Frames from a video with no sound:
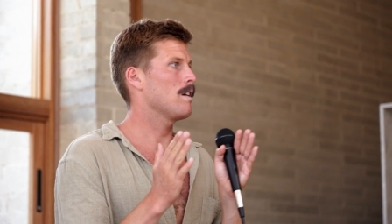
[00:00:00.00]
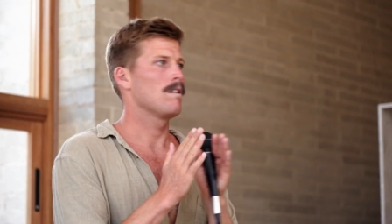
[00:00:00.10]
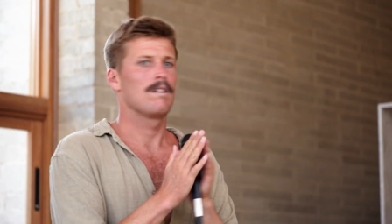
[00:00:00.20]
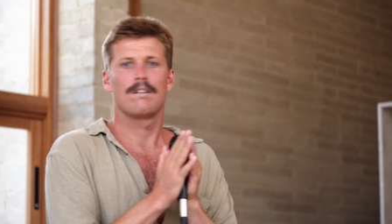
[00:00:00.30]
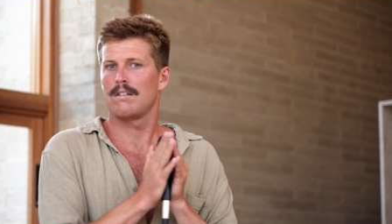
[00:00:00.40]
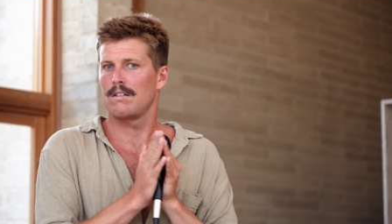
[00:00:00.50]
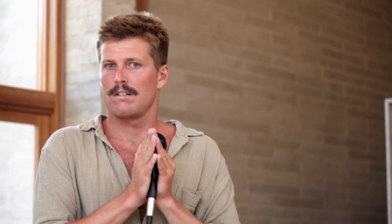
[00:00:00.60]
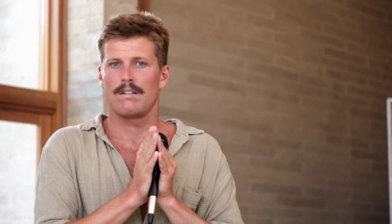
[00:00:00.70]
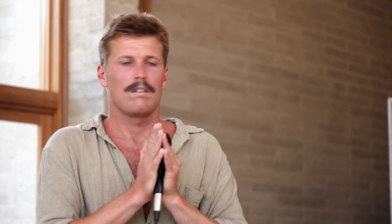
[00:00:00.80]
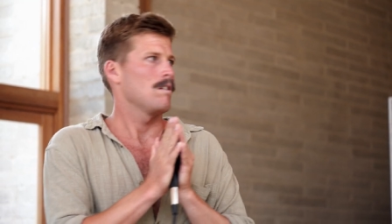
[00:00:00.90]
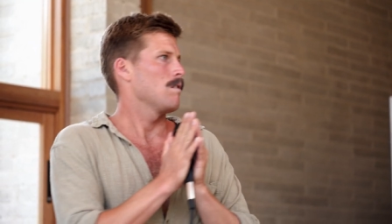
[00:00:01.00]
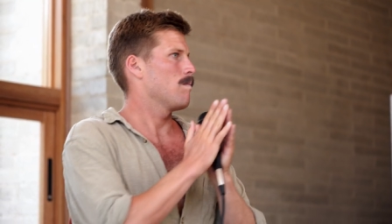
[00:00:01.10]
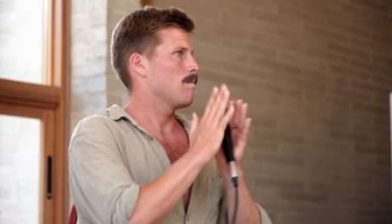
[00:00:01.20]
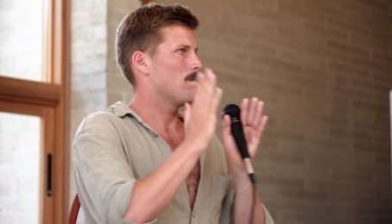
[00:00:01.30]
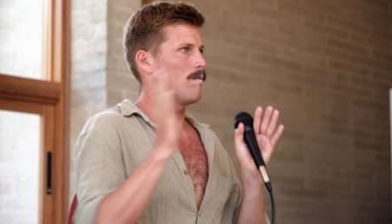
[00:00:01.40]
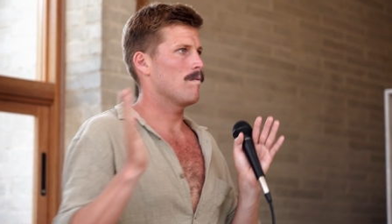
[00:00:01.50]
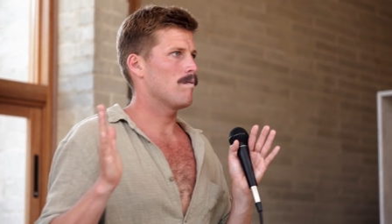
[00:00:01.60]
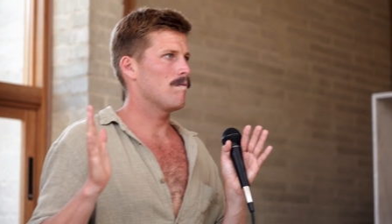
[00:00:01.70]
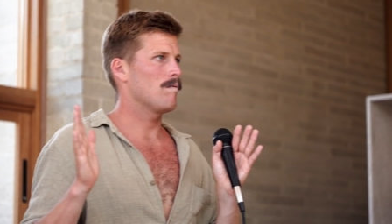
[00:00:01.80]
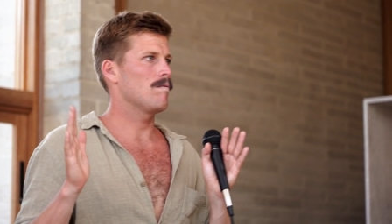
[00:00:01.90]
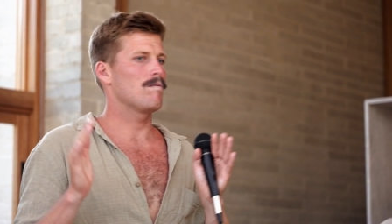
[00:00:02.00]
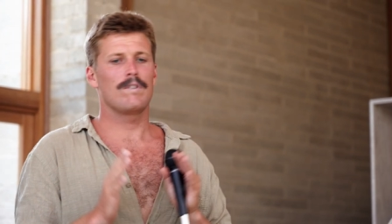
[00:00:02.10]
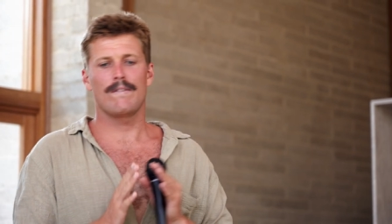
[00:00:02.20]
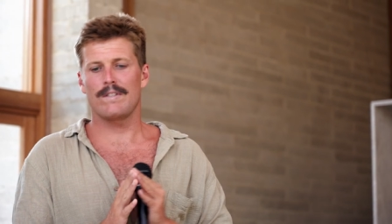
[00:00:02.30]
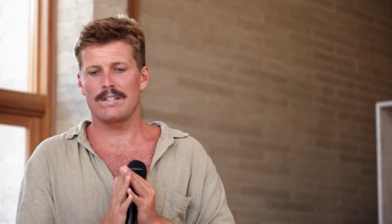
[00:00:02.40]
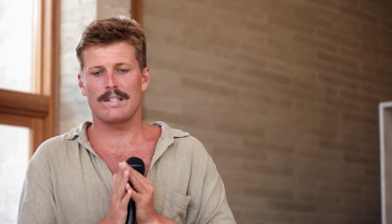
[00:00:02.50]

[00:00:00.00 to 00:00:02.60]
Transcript: of your career, eight months off is a big deal. River,